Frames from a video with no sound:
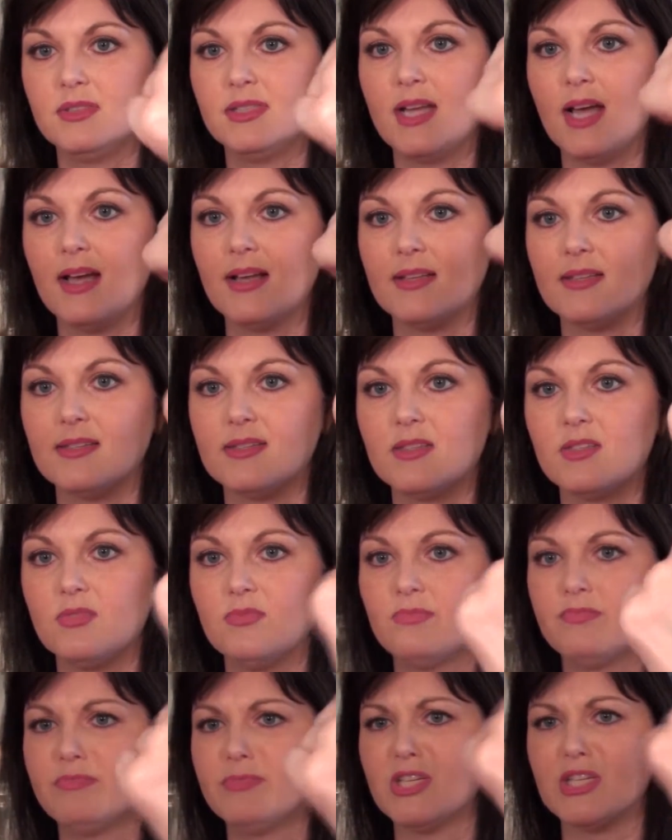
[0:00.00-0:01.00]
does
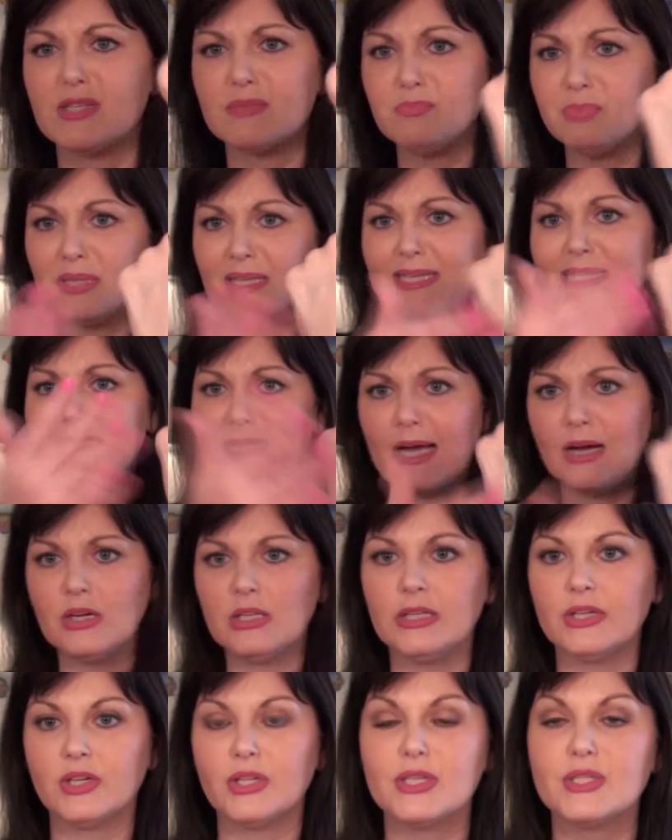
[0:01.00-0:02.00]
just blend out
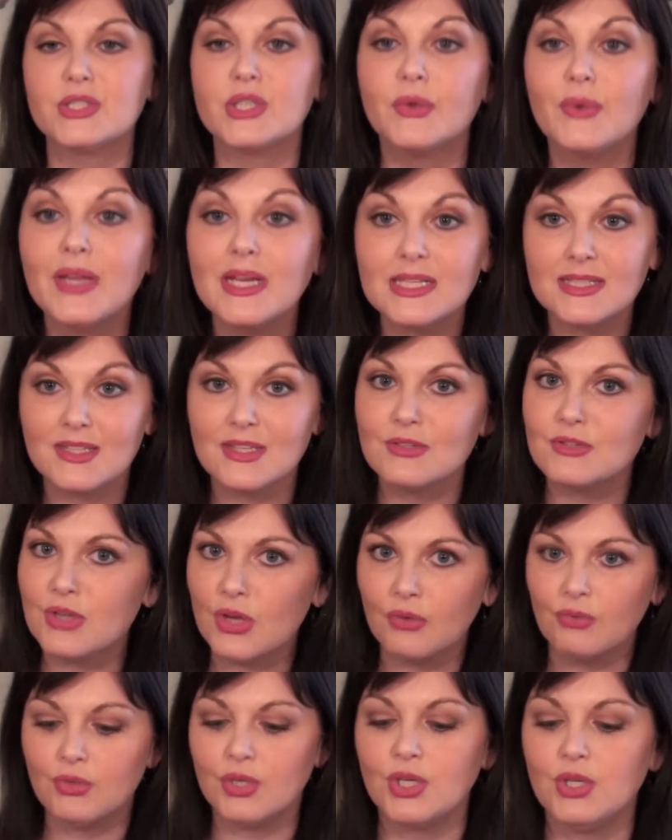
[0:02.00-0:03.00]
clearly. So any skin
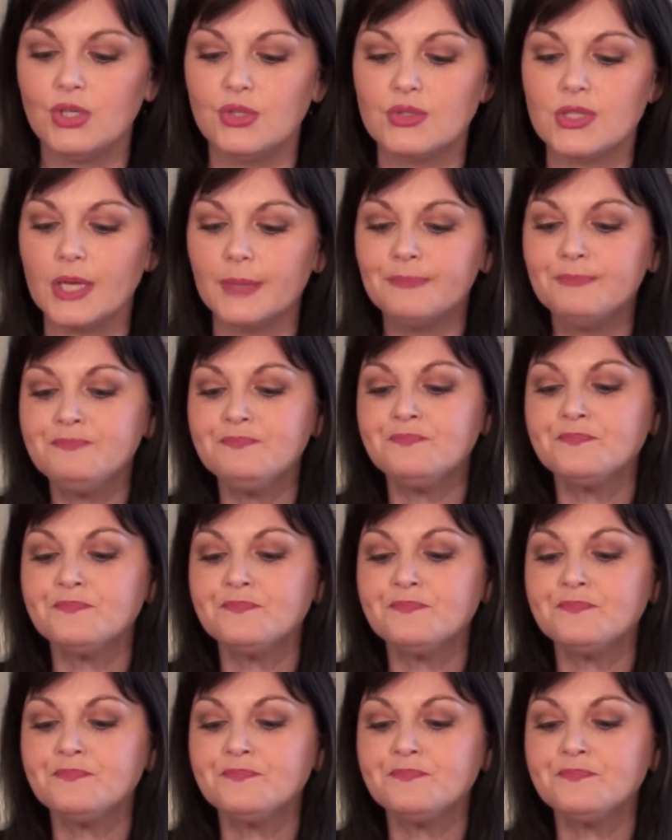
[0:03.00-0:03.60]
tone can use it.